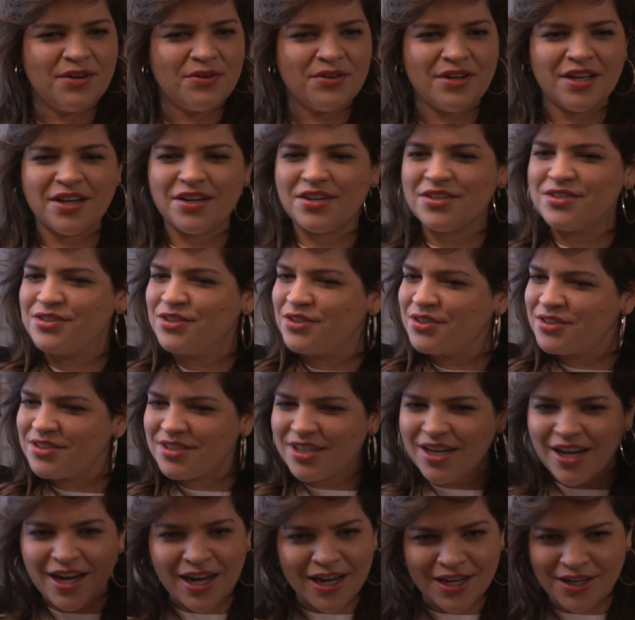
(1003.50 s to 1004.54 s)
they were like, cause you're
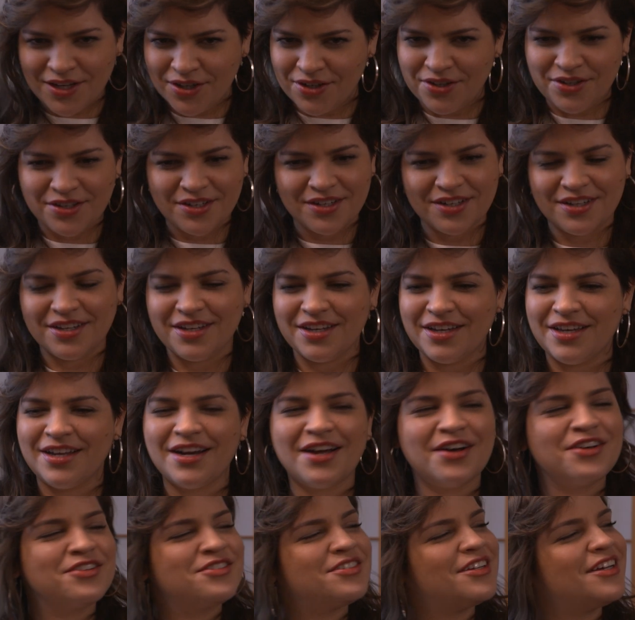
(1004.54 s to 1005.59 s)
tired. And
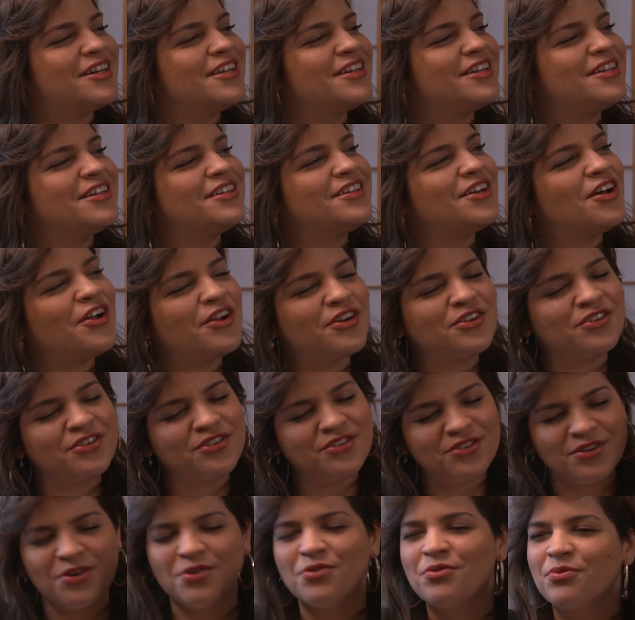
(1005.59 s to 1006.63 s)
I was like, y'all are
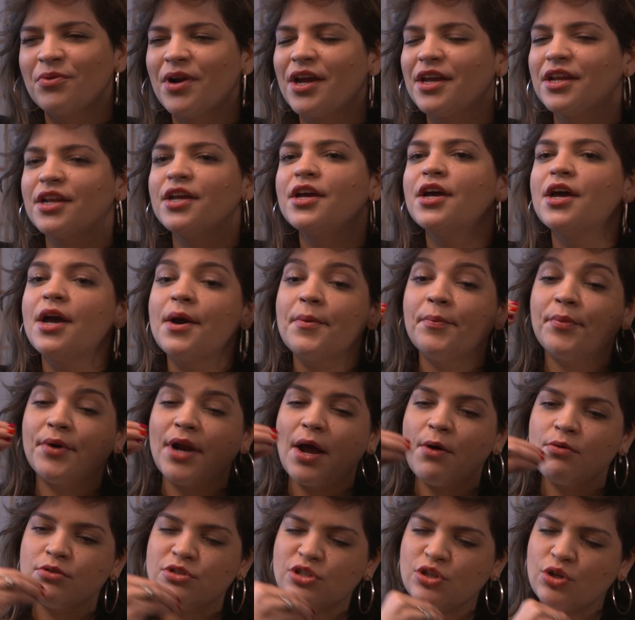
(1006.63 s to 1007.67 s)
so right. But
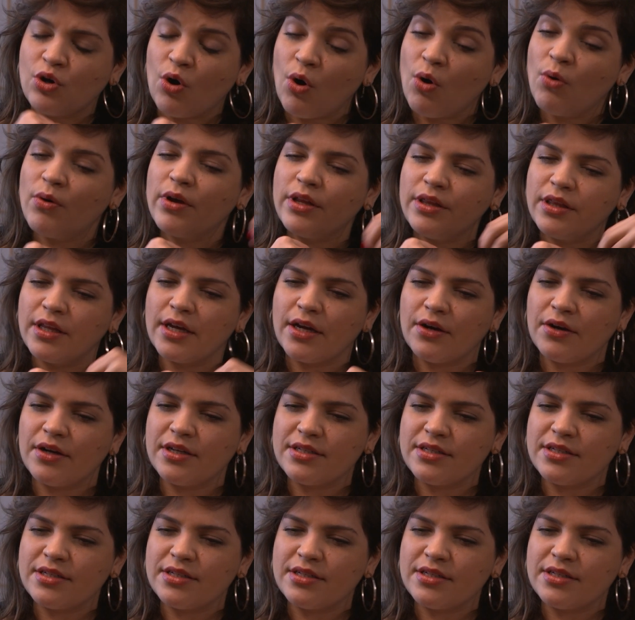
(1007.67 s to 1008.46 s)
I was going there